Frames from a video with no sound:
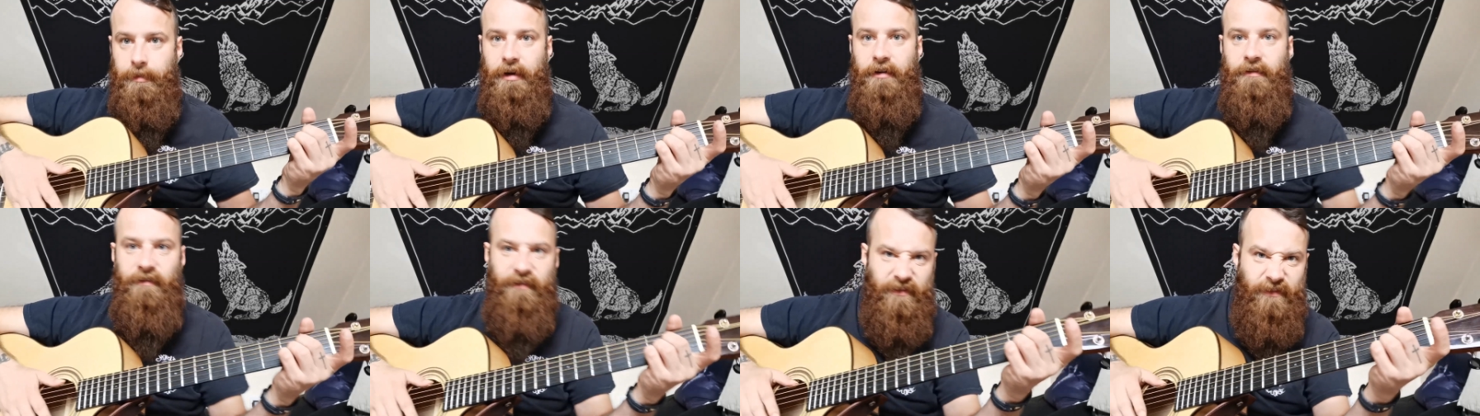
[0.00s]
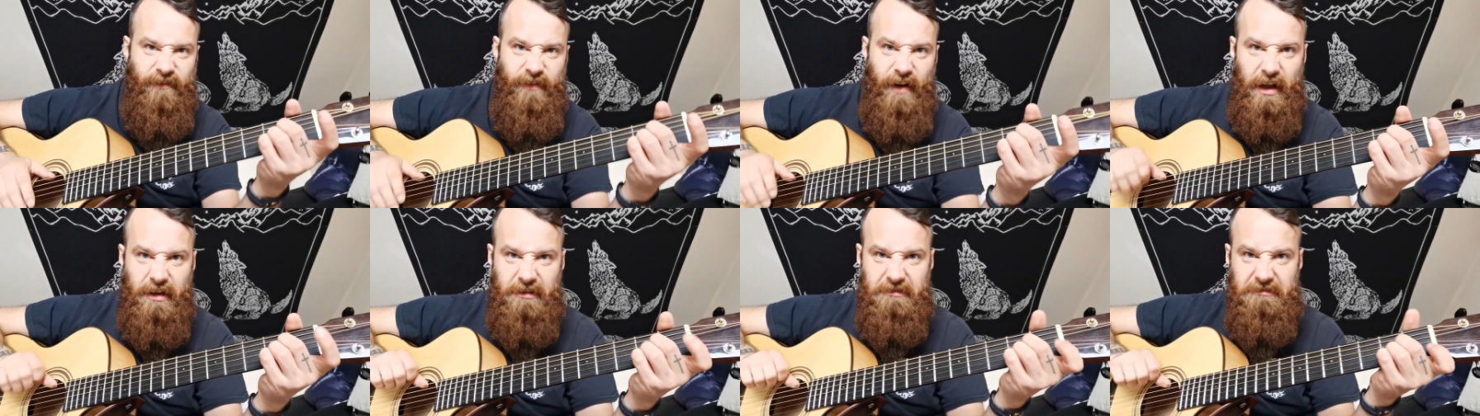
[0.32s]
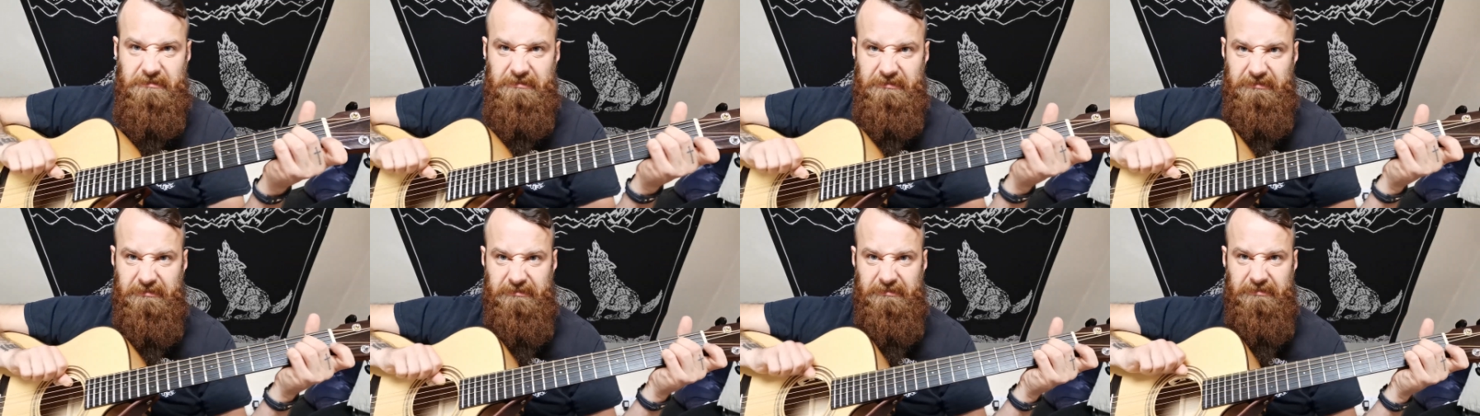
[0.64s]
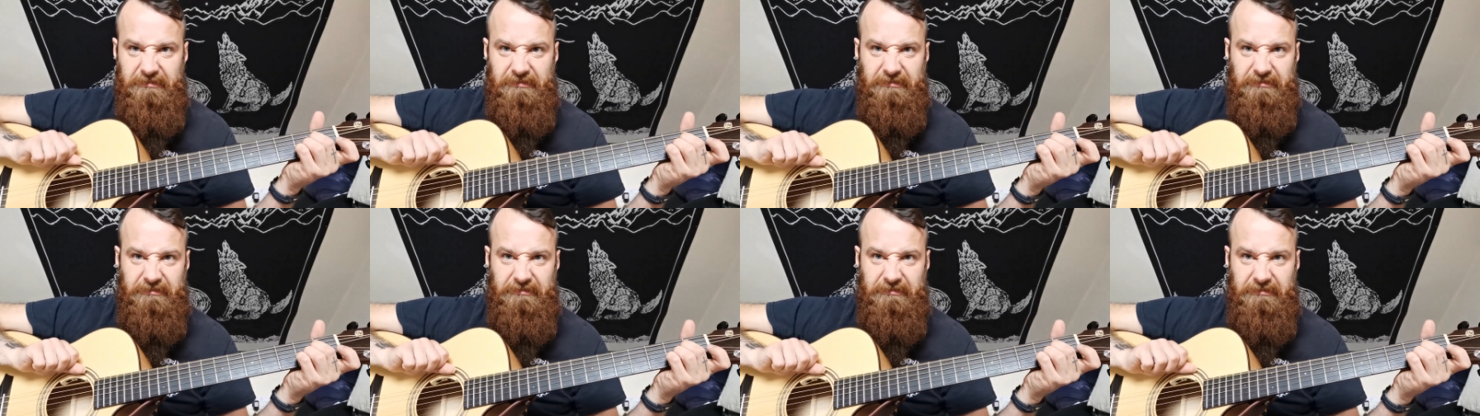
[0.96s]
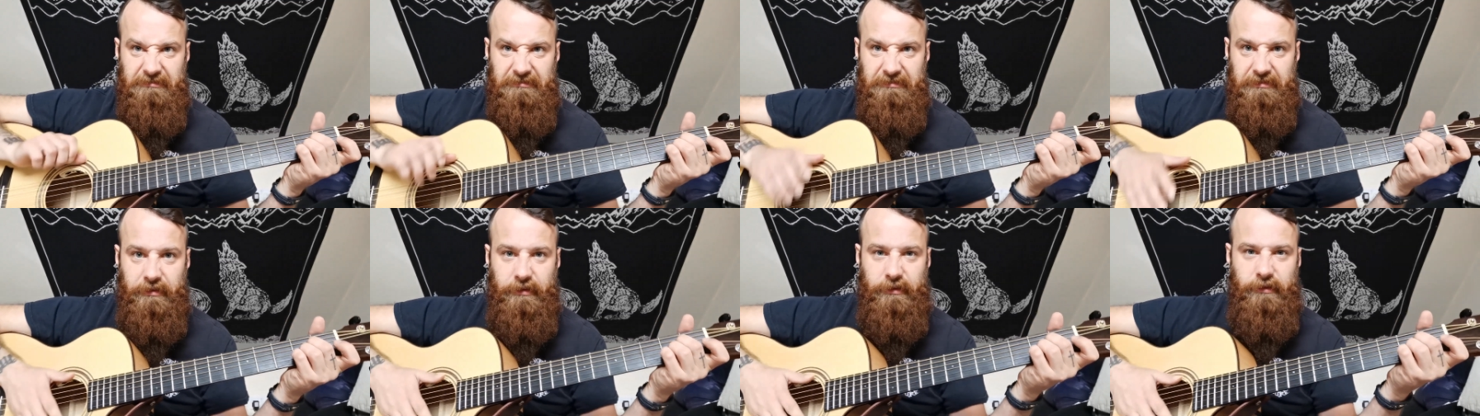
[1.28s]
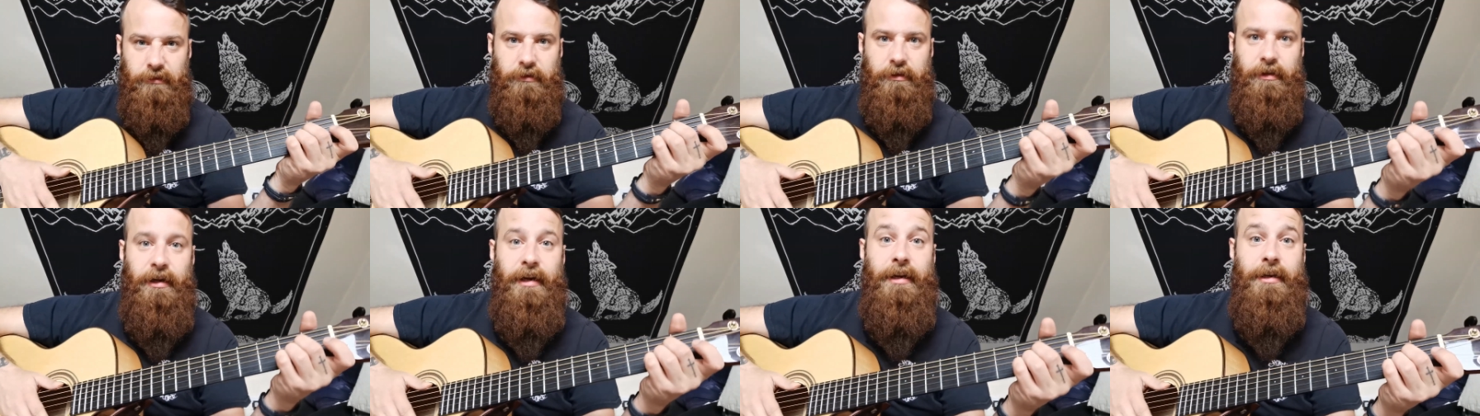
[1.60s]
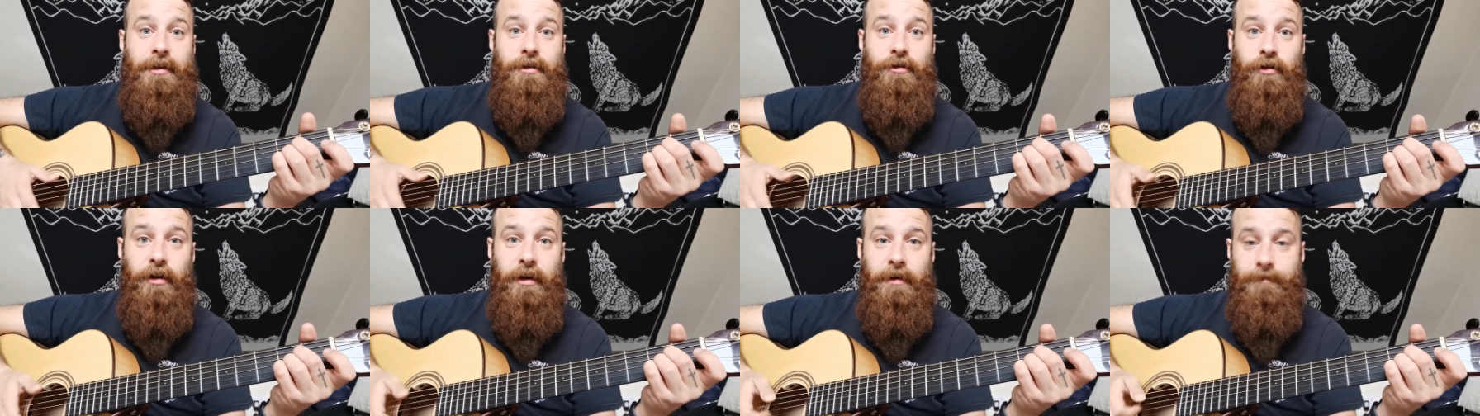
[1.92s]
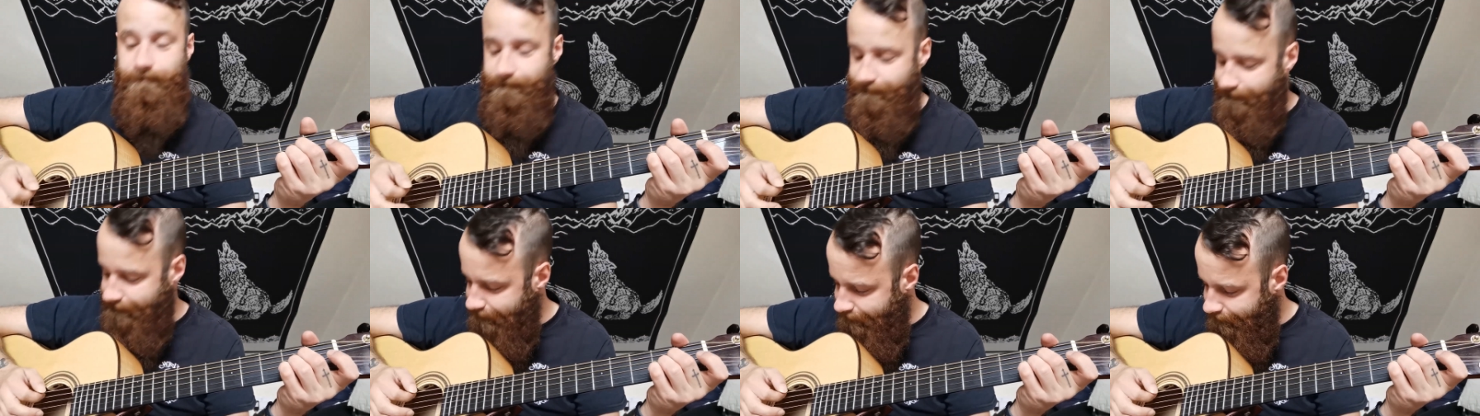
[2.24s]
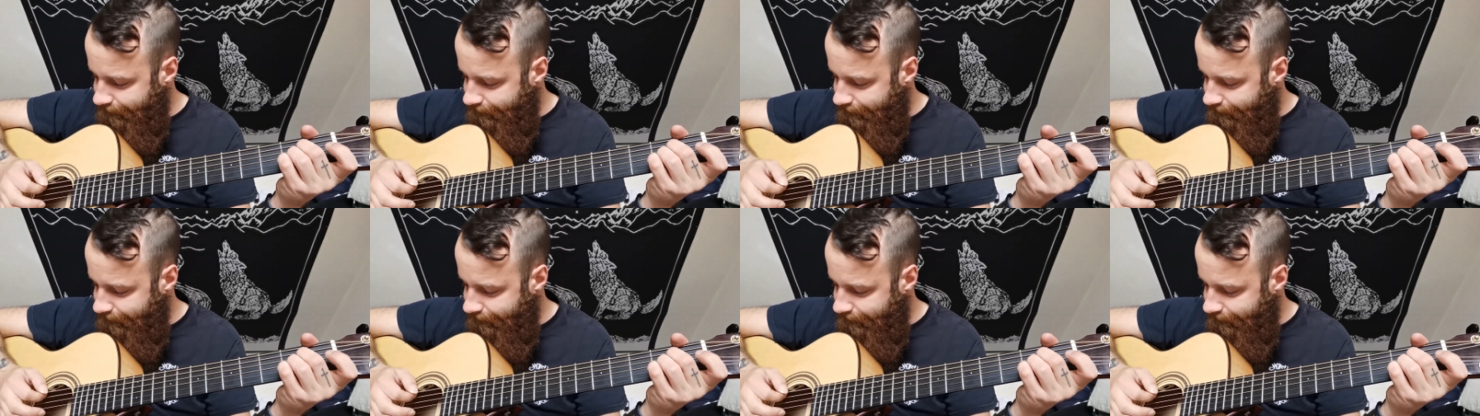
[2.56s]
big fat E string.